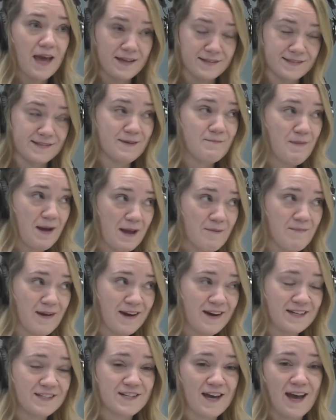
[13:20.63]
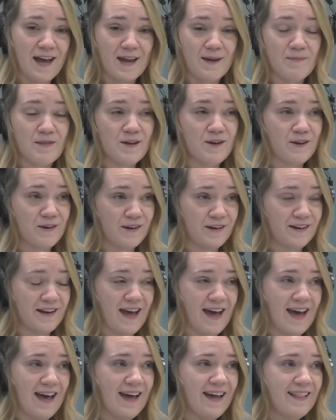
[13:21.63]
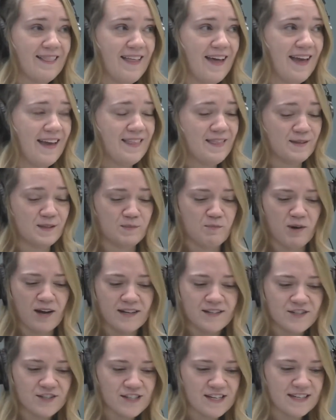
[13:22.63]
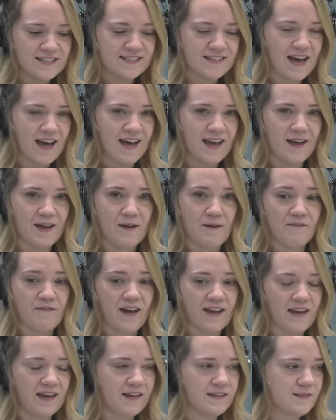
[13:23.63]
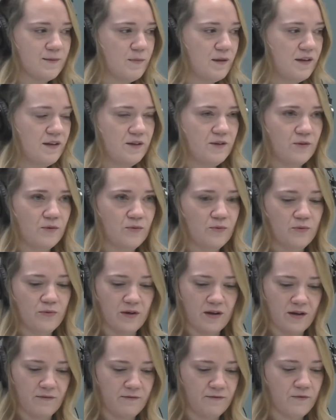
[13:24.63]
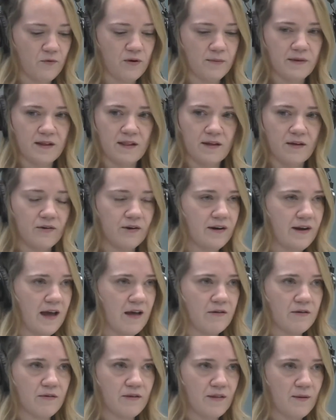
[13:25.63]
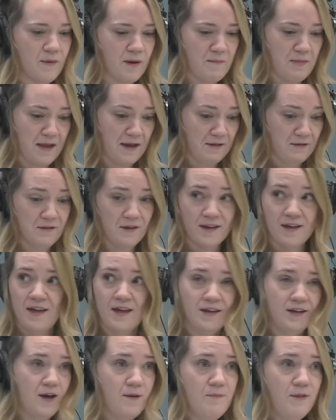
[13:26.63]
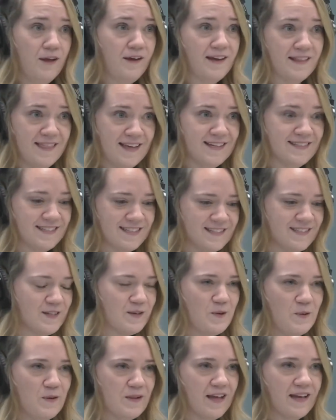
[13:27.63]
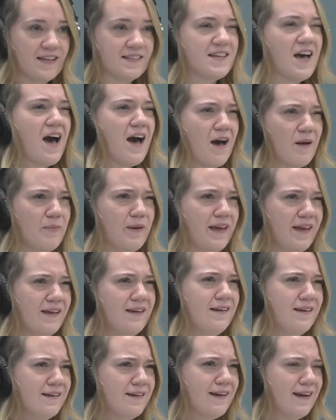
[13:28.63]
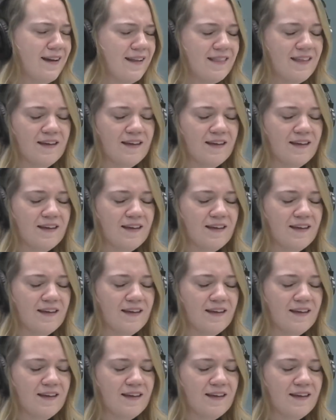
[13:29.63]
In my marriage, I am the nerd. I like the spreadsheets. If I can get something to do, a formula or an algorithm, I'm like, come look at this. This is it's a hobby kind of thing